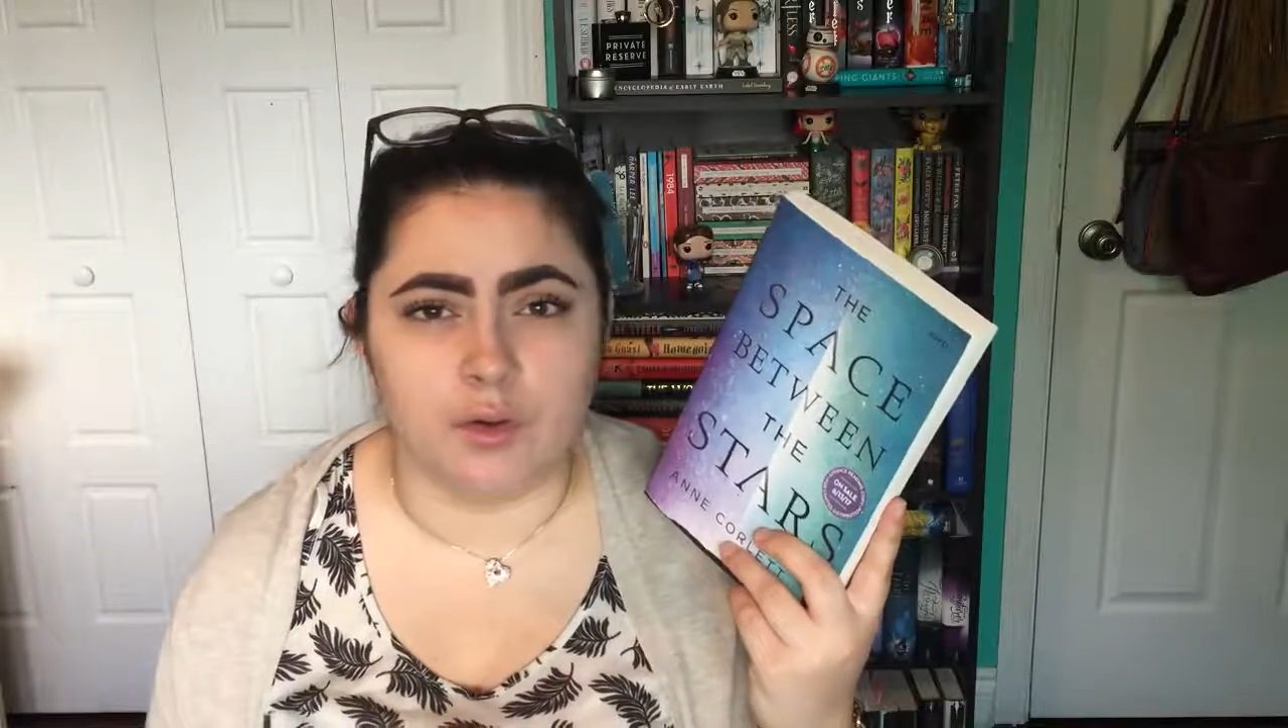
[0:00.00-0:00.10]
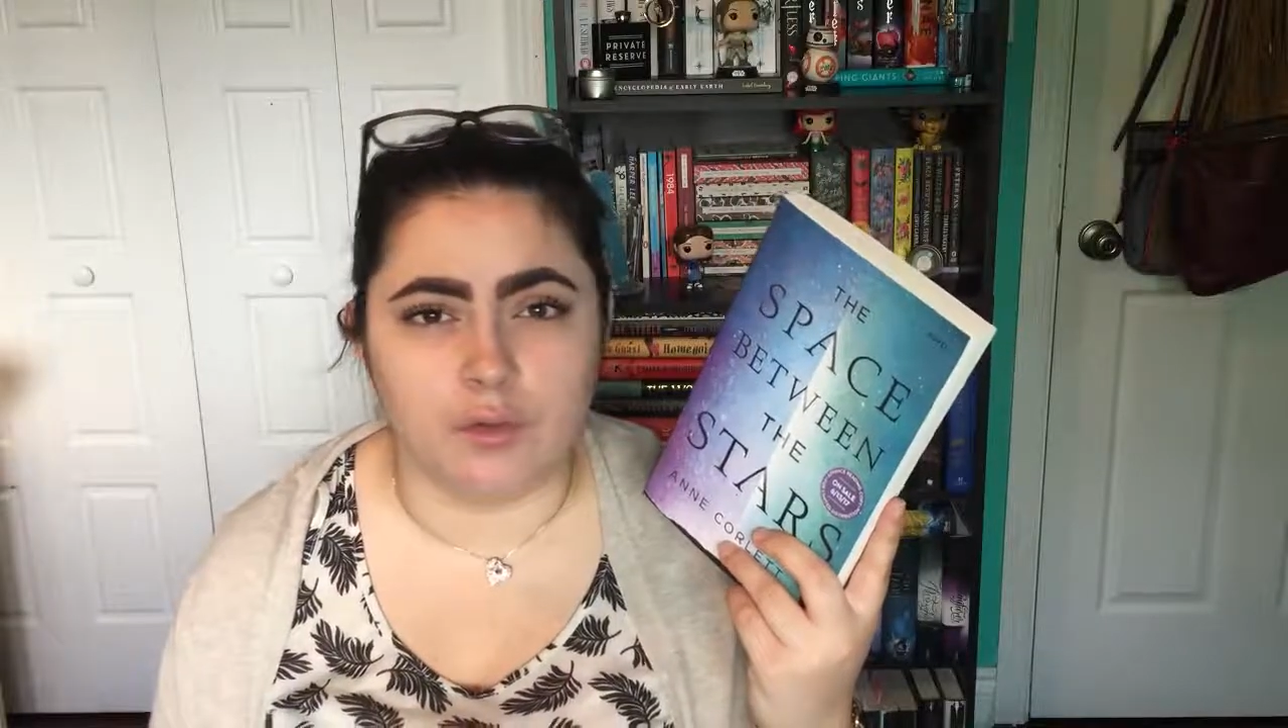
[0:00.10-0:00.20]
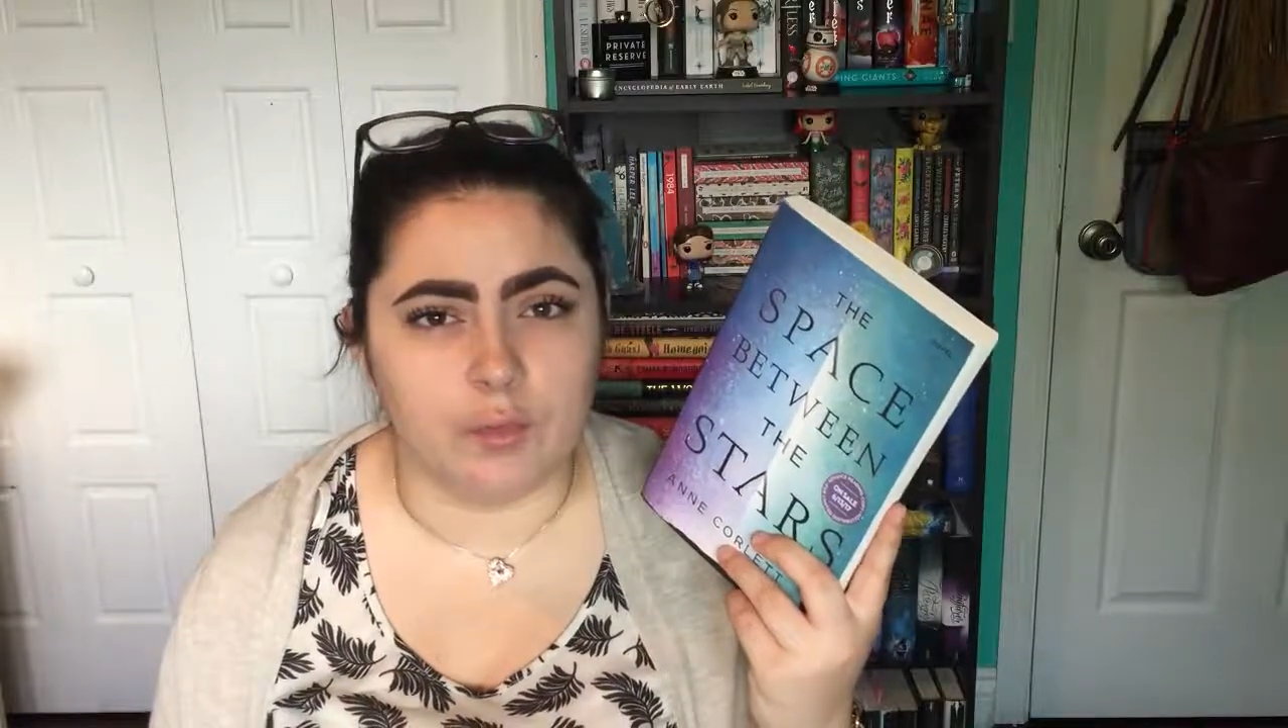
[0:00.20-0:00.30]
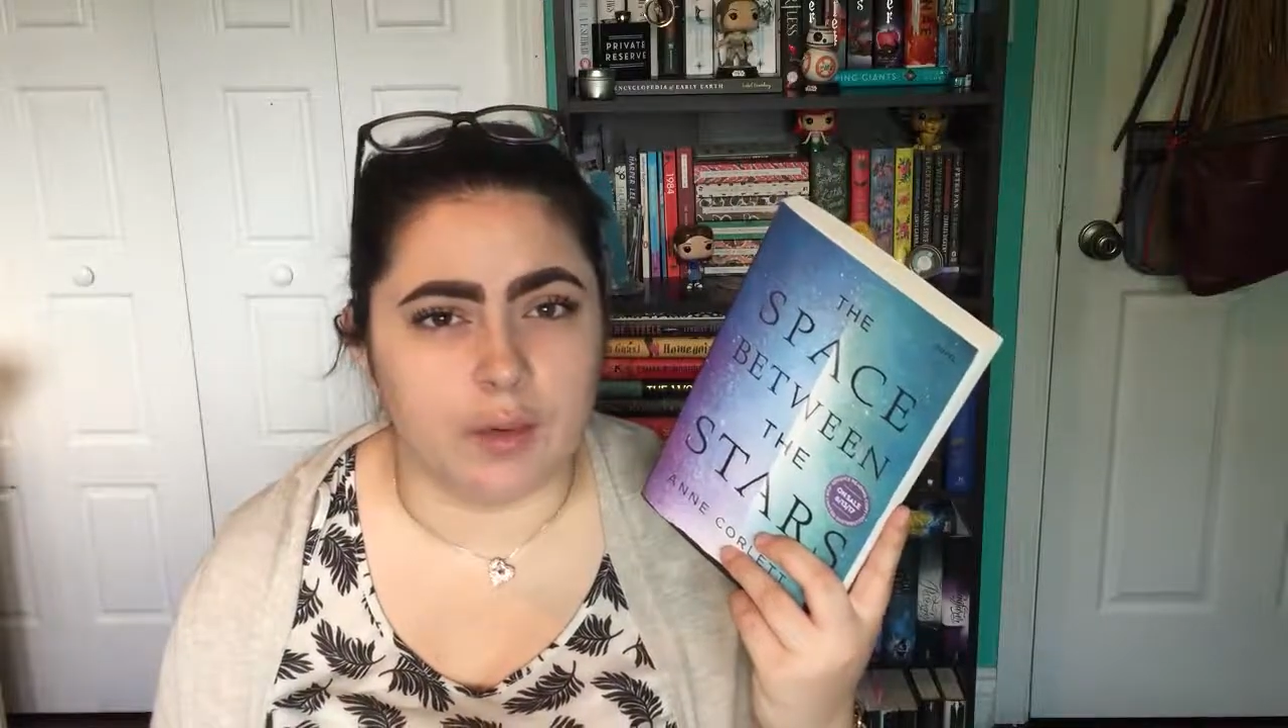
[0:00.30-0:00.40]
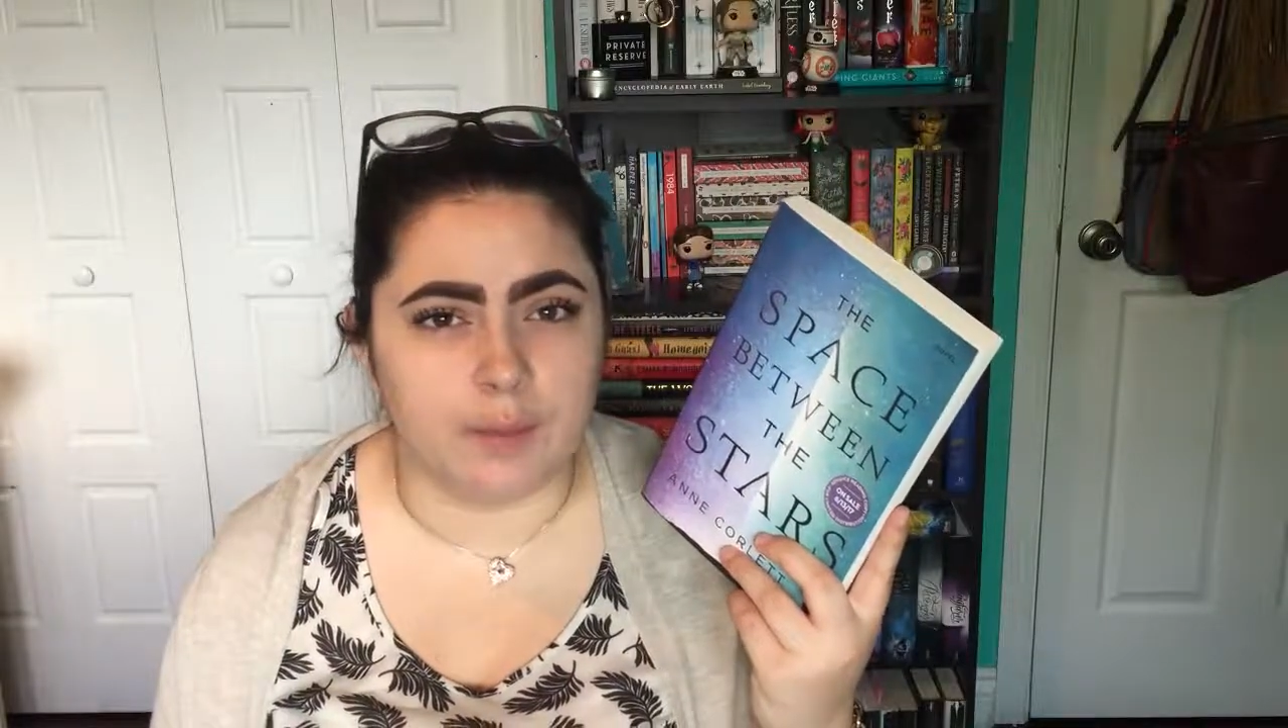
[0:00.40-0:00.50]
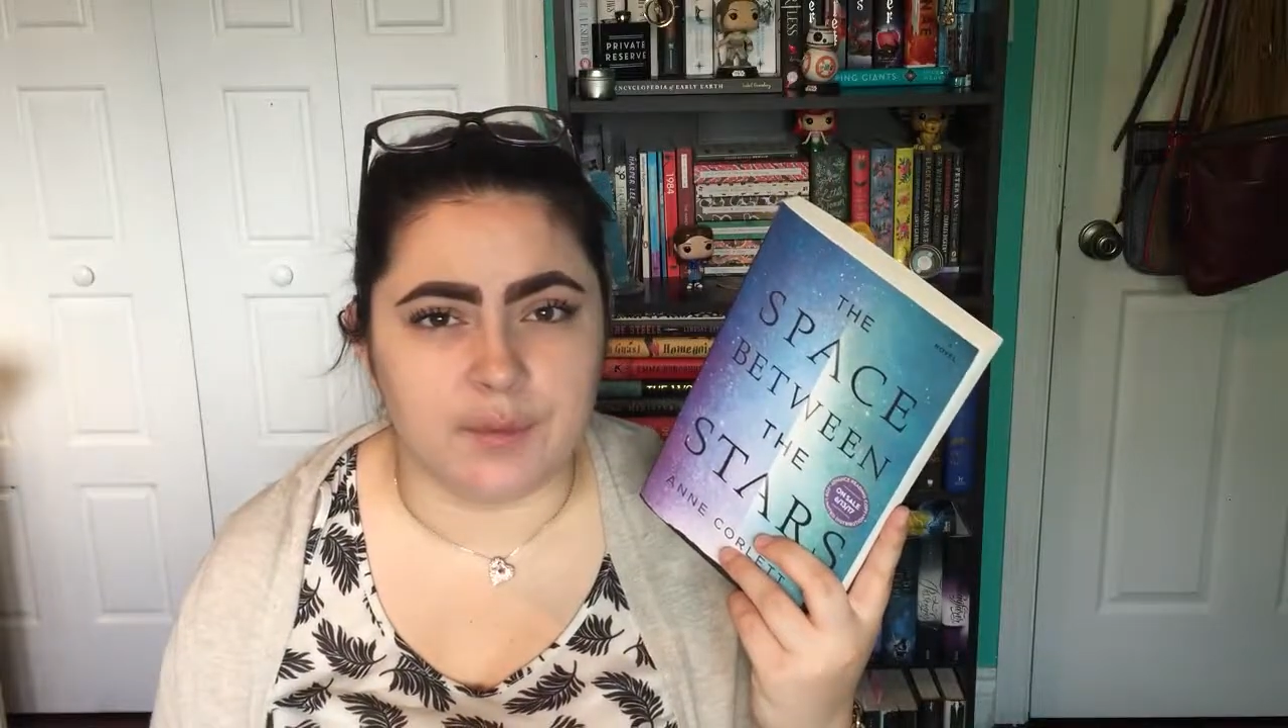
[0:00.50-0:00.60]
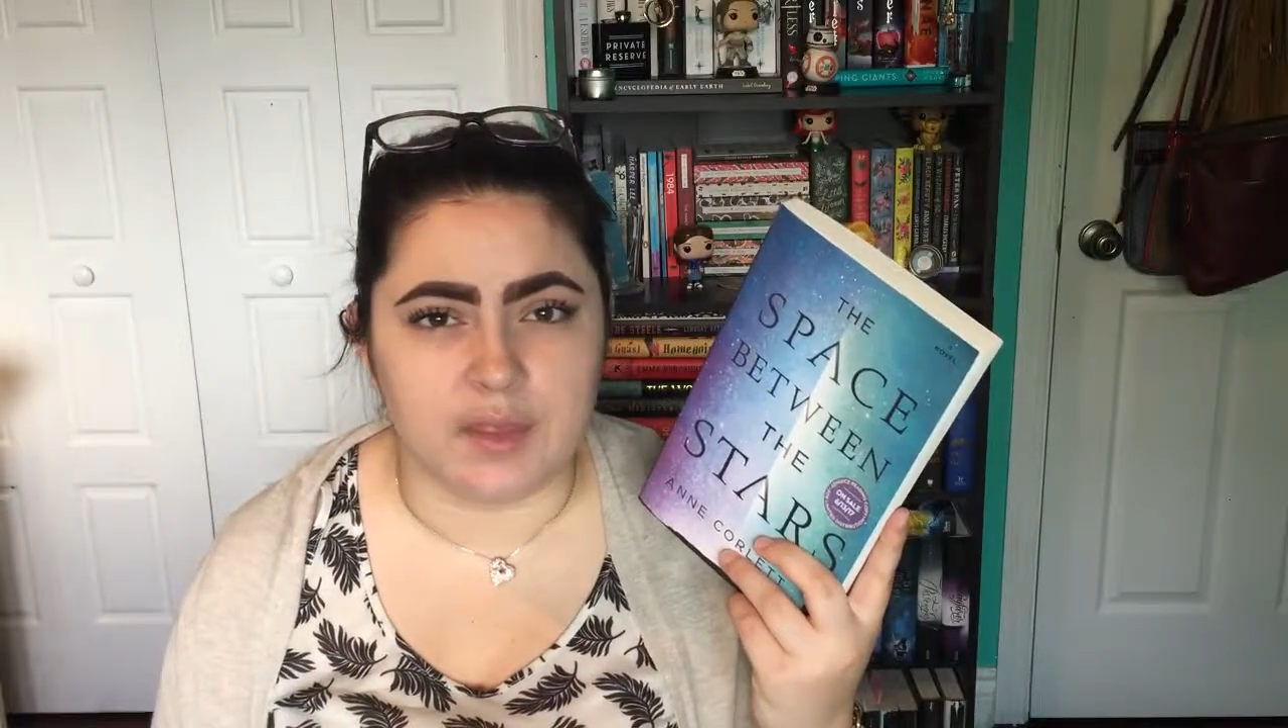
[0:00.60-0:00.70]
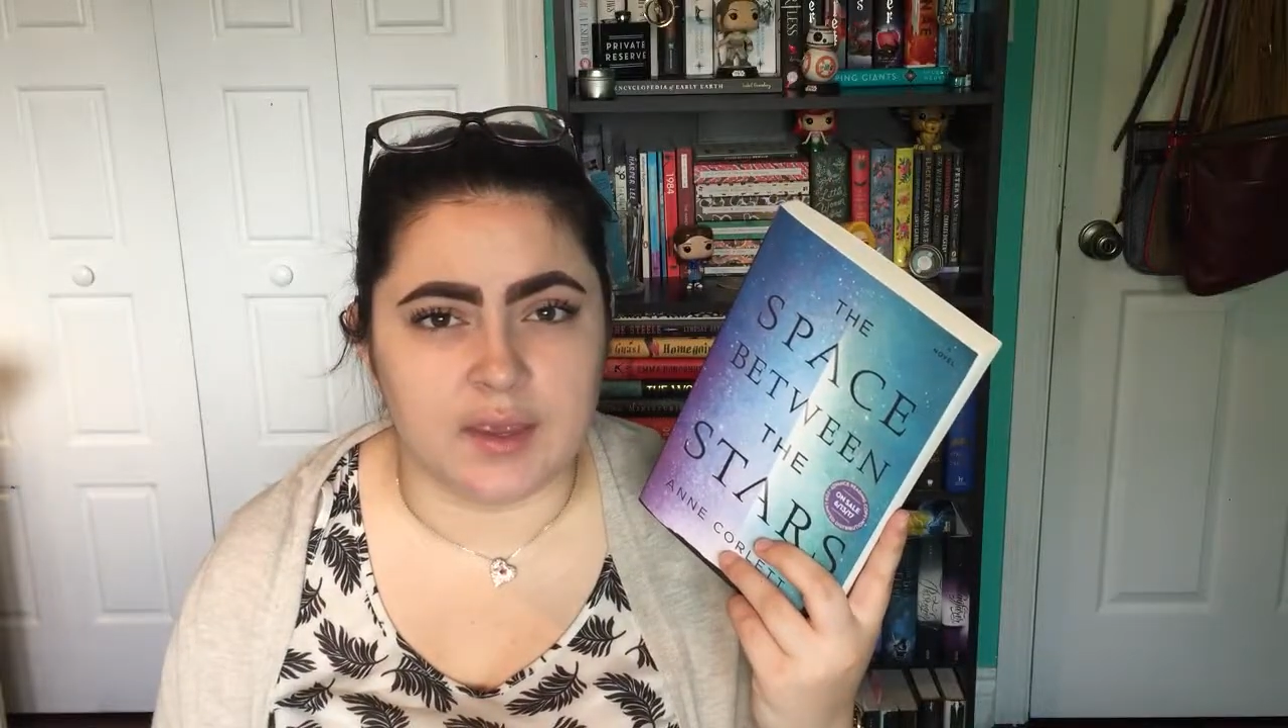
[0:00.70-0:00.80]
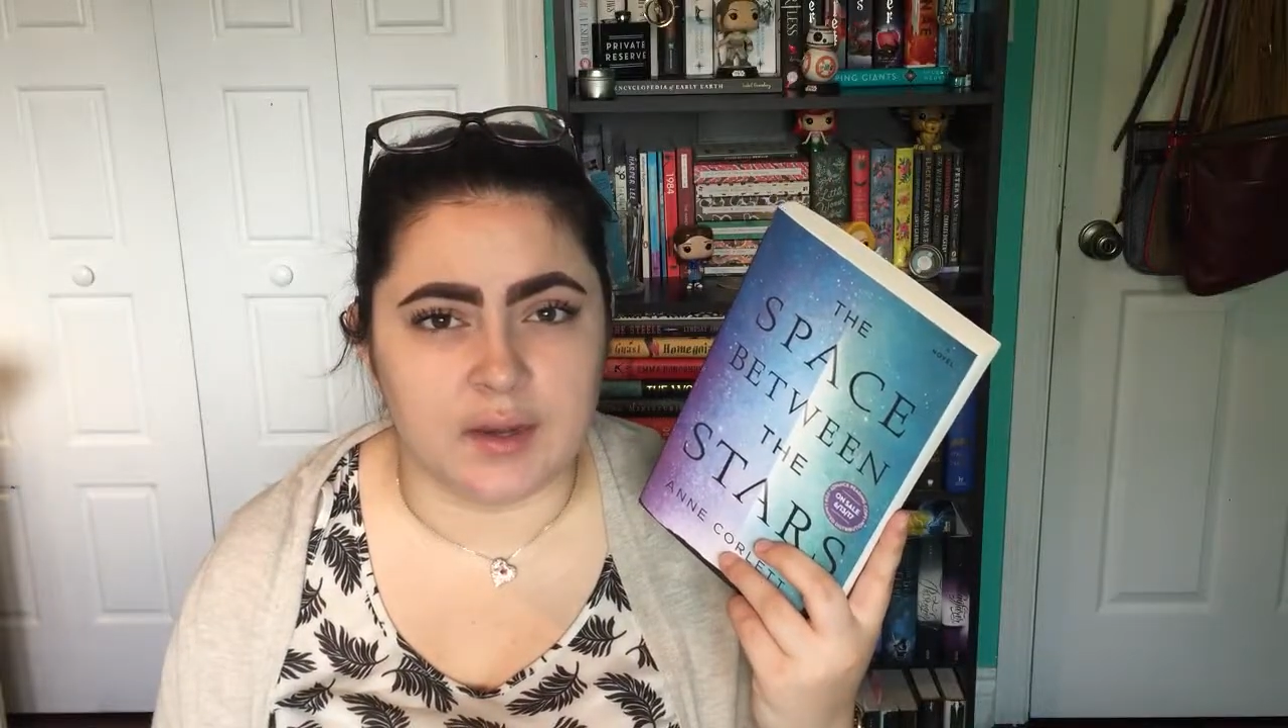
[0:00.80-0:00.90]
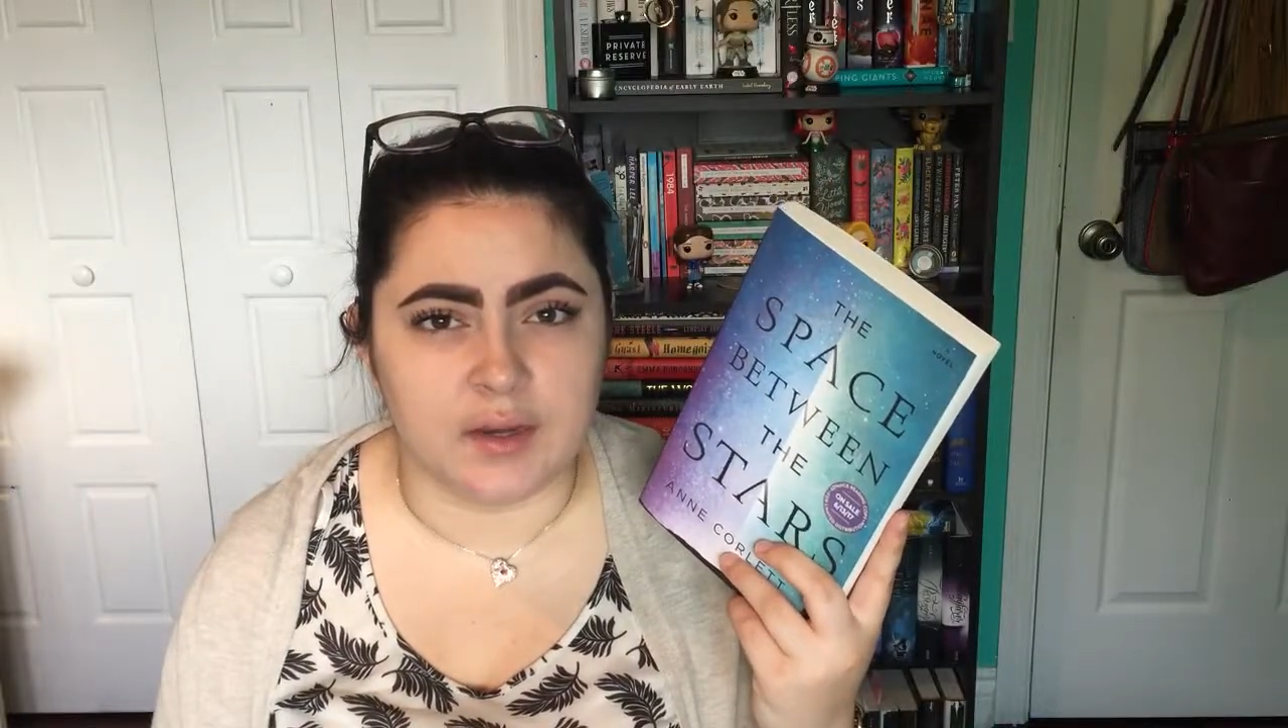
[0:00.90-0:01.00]

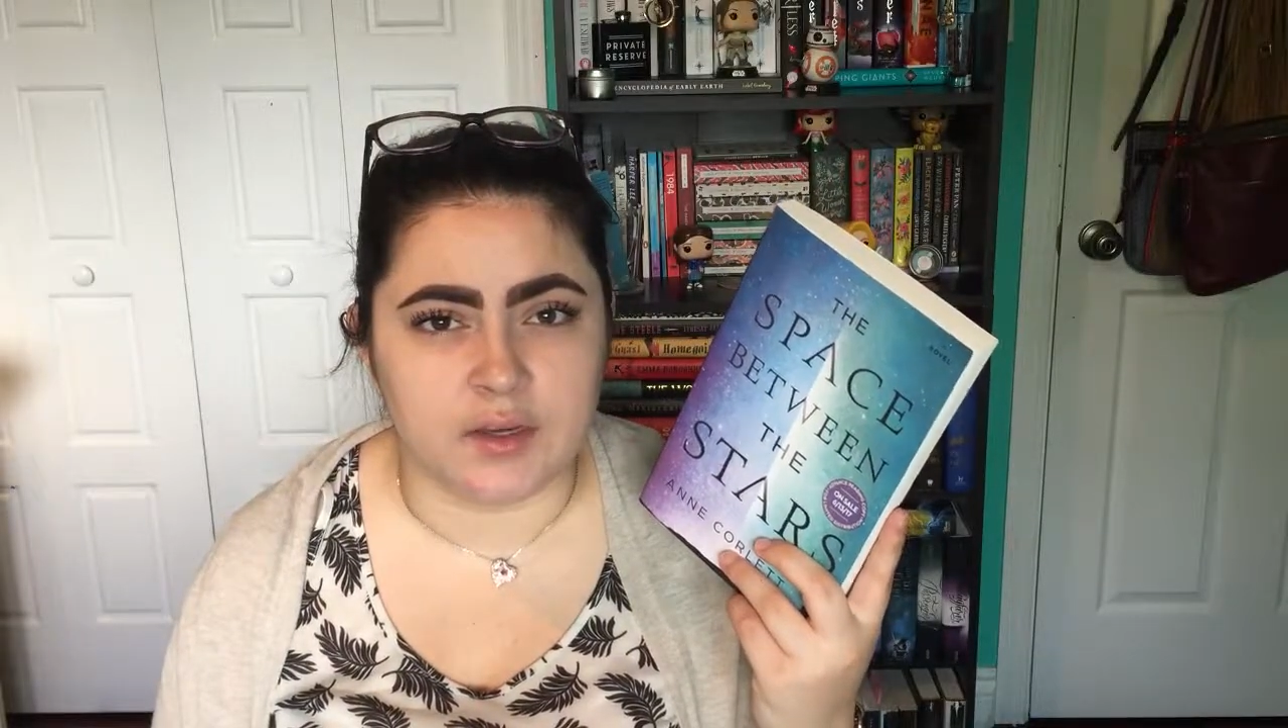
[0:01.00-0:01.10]
overpopulated